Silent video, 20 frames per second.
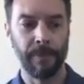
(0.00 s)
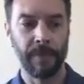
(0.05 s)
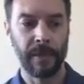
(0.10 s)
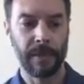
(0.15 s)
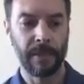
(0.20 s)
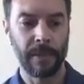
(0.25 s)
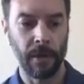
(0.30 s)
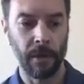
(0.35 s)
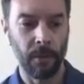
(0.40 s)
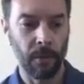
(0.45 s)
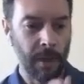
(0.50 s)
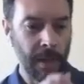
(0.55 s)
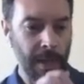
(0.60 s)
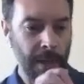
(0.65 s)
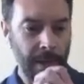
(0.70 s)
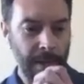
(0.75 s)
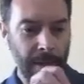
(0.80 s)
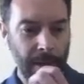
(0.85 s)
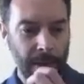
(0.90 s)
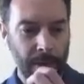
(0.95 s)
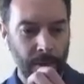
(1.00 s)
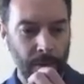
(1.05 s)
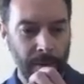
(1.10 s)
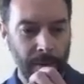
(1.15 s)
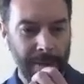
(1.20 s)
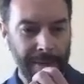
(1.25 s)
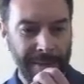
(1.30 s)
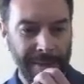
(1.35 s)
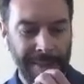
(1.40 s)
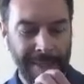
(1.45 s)
so,
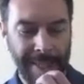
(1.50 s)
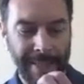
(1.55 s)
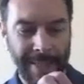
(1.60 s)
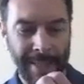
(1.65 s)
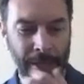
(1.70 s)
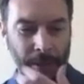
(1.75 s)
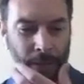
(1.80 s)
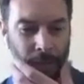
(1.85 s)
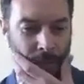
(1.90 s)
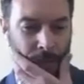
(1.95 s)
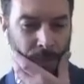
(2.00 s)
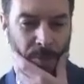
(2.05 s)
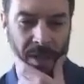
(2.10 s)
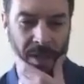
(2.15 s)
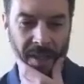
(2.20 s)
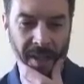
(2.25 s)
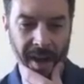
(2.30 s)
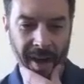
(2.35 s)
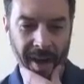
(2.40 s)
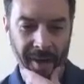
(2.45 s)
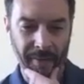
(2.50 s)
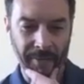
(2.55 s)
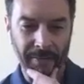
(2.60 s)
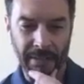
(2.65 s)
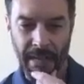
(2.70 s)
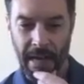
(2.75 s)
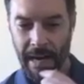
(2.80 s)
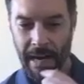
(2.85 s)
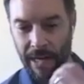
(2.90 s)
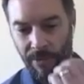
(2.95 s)
you know, there's been a lot of
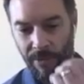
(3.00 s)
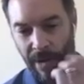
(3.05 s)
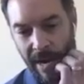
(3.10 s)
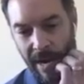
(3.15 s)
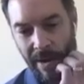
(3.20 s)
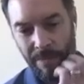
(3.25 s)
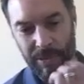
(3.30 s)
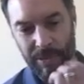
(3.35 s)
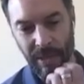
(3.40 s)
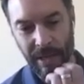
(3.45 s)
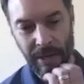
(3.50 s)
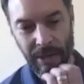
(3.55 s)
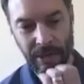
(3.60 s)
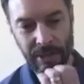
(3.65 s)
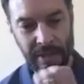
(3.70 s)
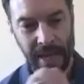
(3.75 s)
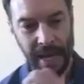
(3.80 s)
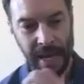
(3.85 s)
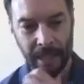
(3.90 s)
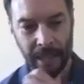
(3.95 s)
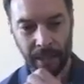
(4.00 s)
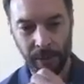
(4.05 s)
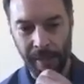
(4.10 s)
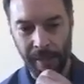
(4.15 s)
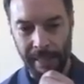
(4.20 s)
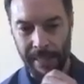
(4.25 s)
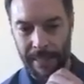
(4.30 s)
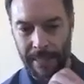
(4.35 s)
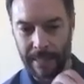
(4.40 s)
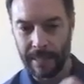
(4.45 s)
talk around player
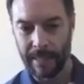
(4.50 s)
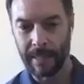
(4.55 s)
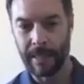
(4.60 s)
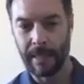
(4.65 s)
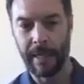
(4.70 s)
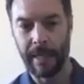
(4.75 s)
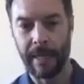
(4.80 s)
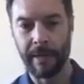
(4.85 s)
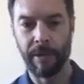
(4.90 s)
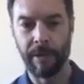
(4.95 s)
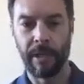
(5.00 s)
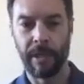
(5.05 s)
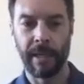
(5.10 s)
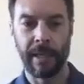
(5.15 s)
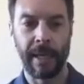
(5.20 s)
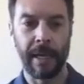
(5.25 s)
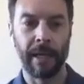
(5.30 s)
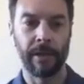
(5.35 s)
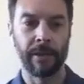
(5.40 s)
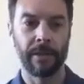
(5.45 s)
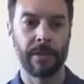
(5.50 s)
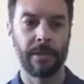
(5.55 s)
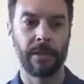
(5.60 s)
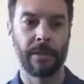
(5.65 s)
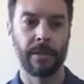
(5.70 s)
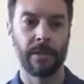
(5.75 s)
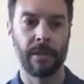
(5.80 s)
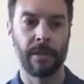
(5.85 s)
salaries and everything else.